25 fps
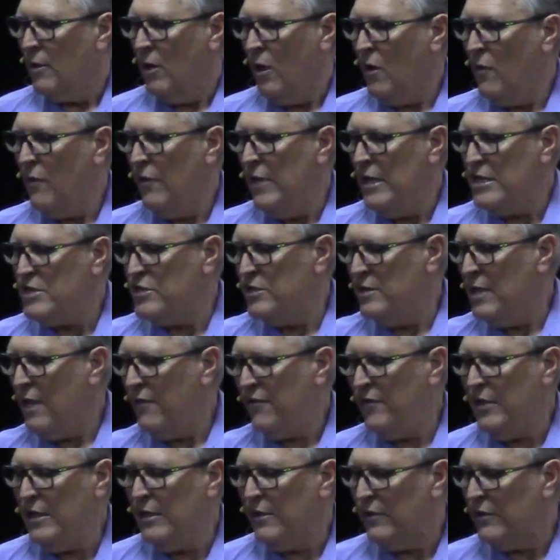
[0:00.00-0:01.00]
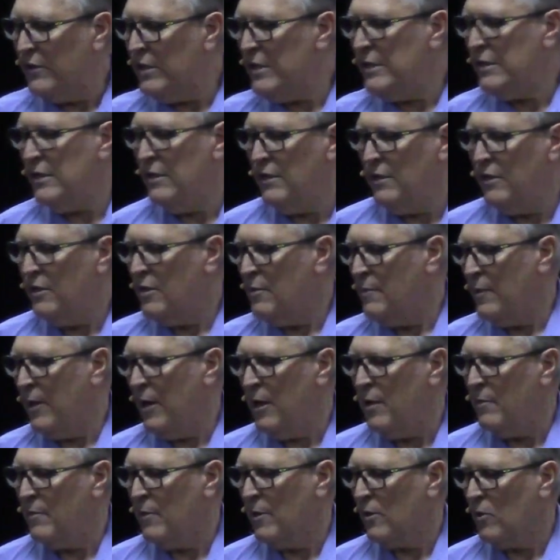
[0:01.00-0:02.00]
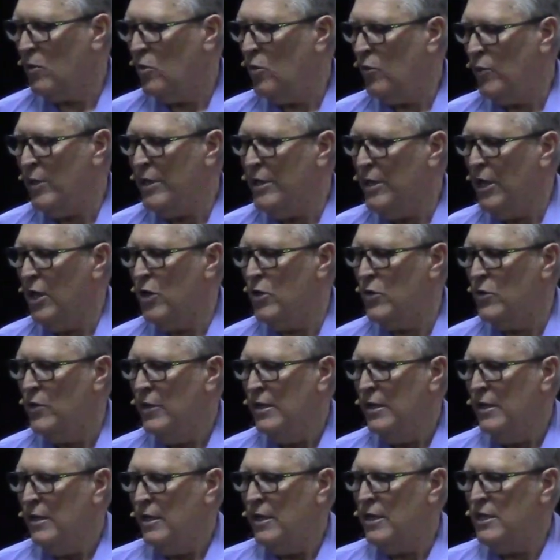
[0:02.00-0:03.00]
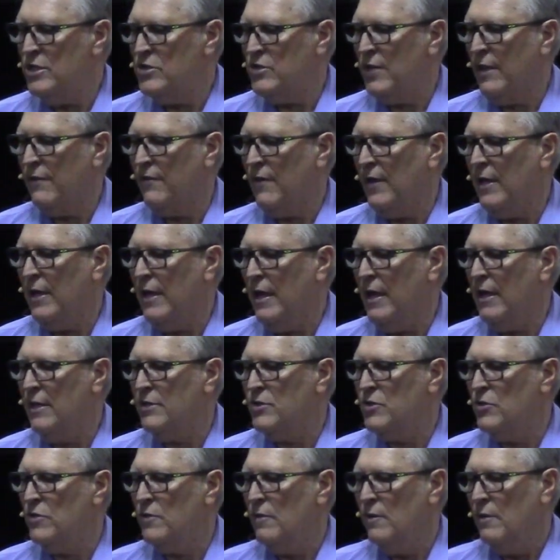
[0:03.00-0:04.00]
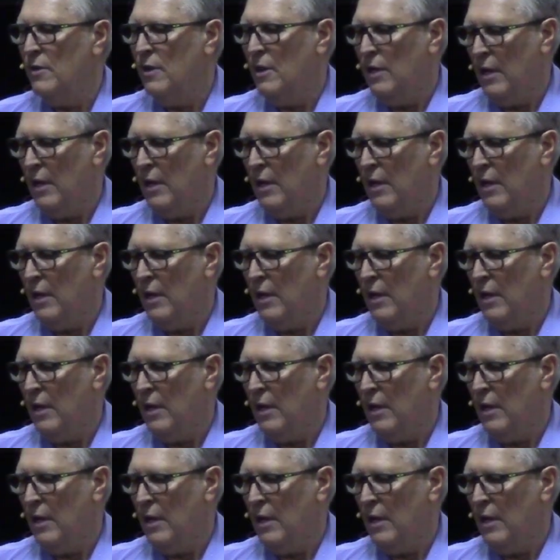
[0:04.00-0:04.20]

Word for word: You know, and there's nothing written in the Bible. All we know is that they had